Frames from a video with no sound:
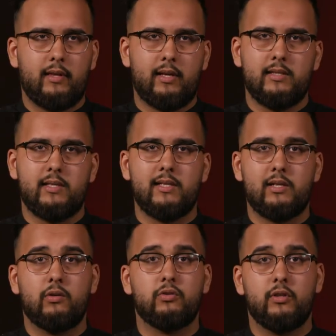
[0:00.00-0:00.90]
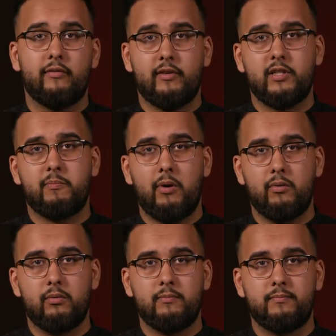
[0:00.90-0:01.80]
thing is, as I got to the first
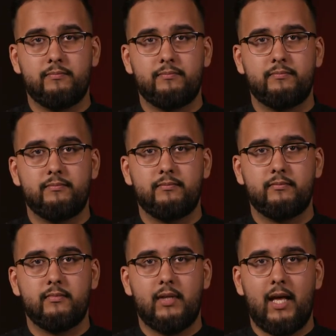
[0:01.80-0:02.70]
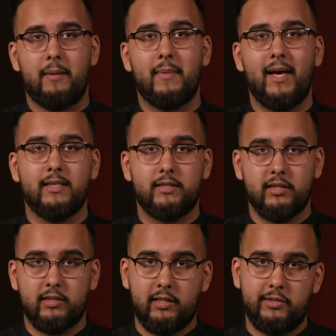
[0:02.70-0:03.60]
pole, a man
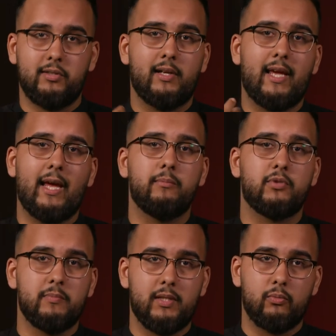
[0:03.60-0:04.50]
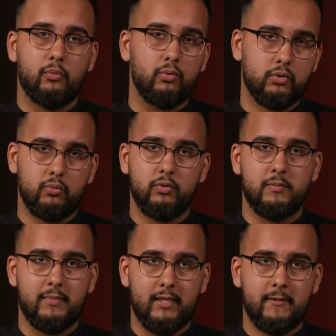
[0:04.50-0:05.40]
just literally came to me, walked
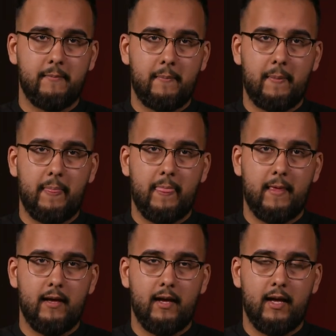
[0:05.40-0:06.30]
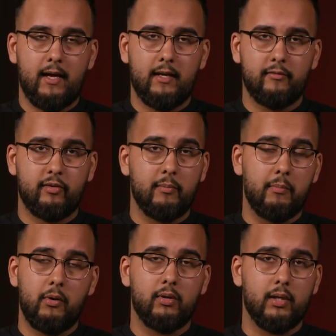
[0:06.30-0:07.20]
towards me, from a
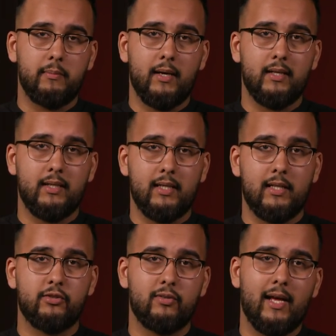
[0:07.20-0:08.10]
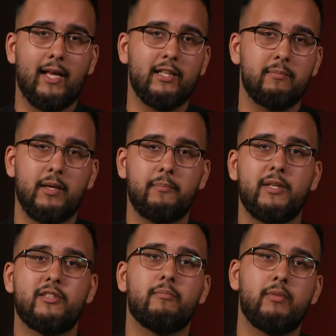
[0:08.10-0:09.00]
mokib and he literally handed me a
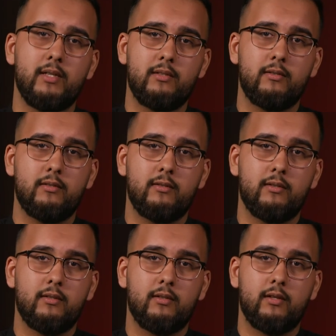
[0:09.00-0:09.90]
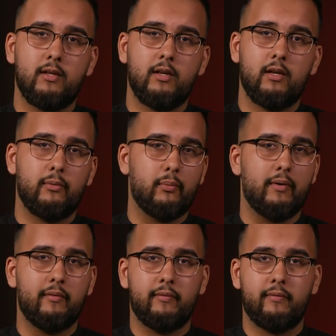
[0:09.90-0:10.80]
piece of bread
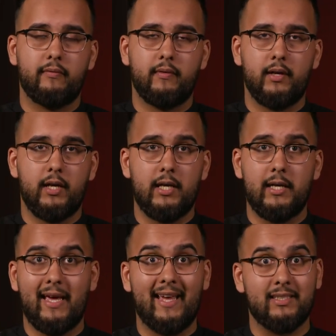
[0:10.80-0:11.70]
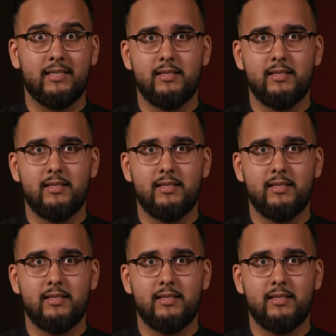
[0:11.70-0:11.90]
with uh, eggs